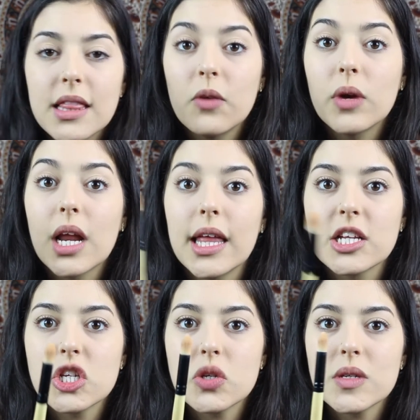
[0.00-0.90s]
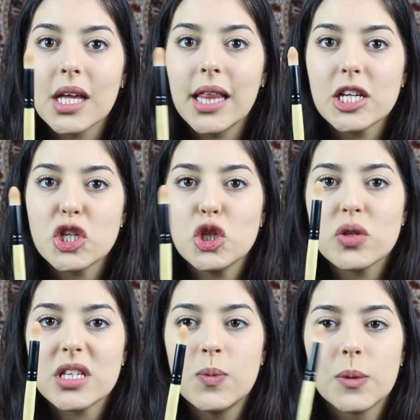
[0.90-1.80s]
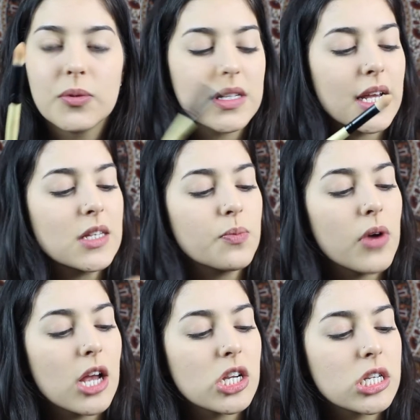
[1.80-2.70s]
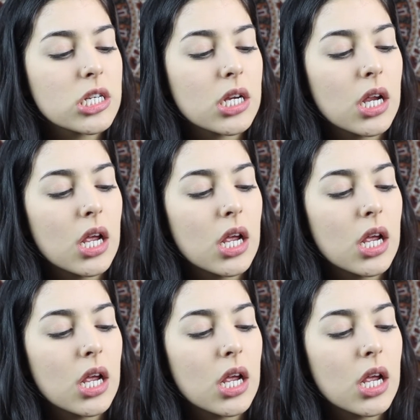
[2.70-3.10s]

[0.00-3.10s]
Then what I like to do is I like to use this more precise brush,